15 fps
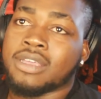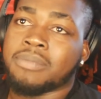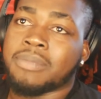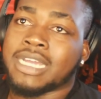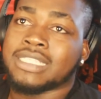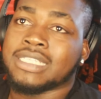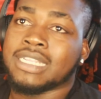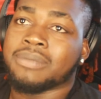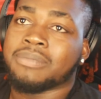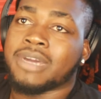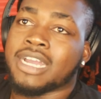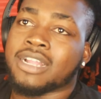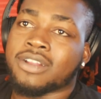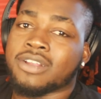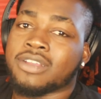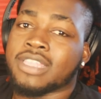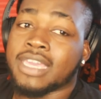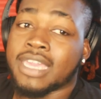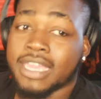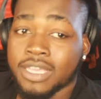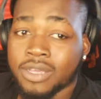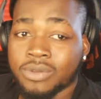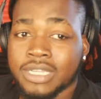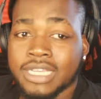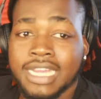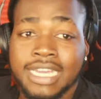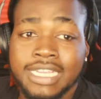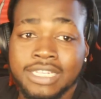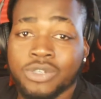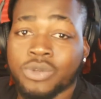by telling my girl that hey yo
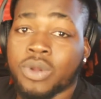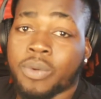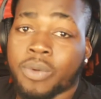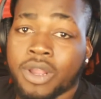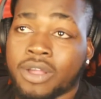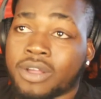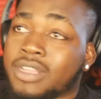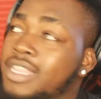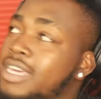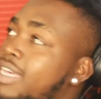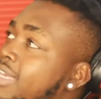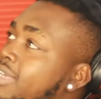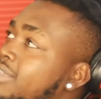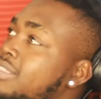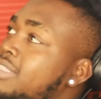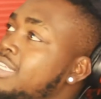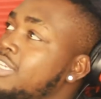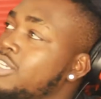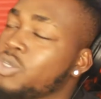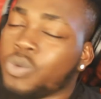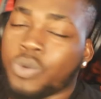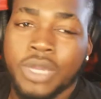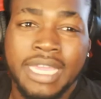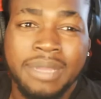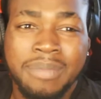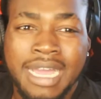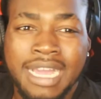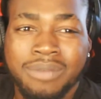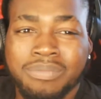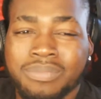nigga out here doing wrong. Like nigga you ain't
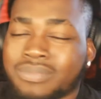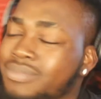my